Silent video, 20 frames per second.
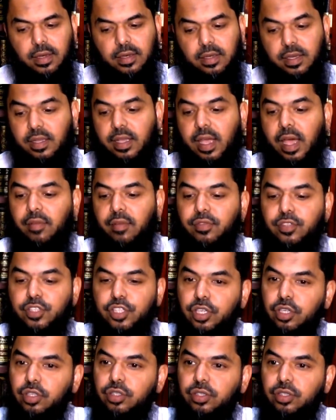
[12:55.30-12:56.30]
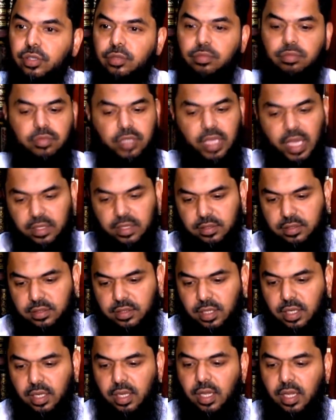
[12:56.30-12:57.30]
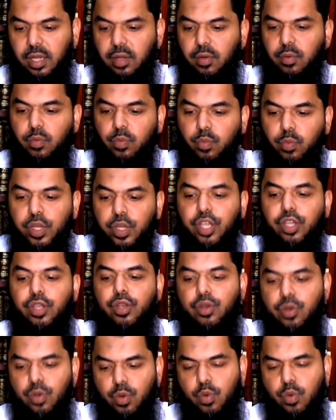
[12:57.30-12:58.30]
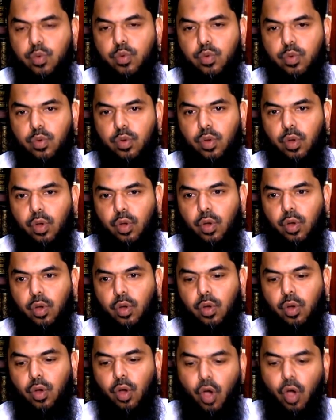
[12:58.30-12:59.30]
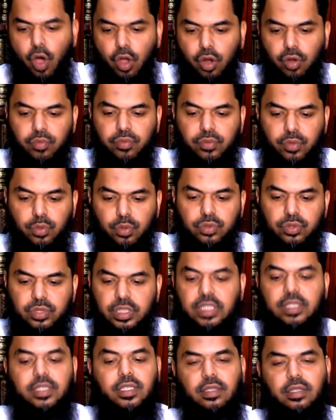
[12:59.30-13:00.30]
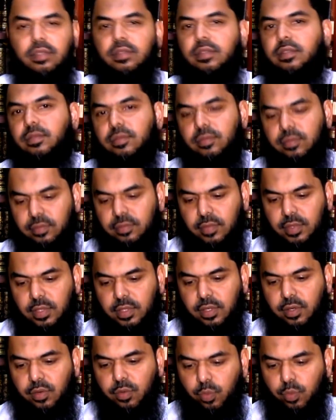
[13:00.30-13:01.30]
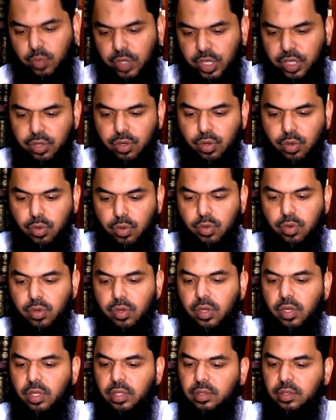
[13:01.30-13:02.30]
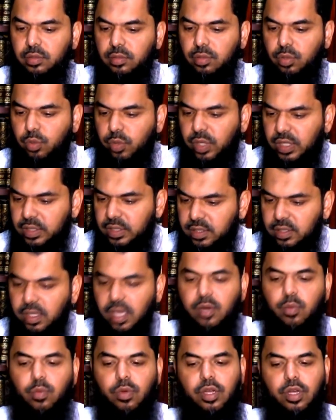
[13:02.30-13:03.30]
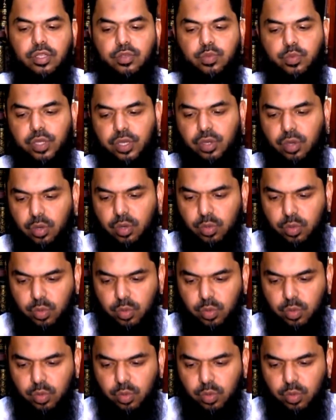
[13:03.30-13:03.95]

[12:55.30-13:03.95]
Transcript: Did he have children? Yes. Uh, we know all of those details. We know who his son was, we know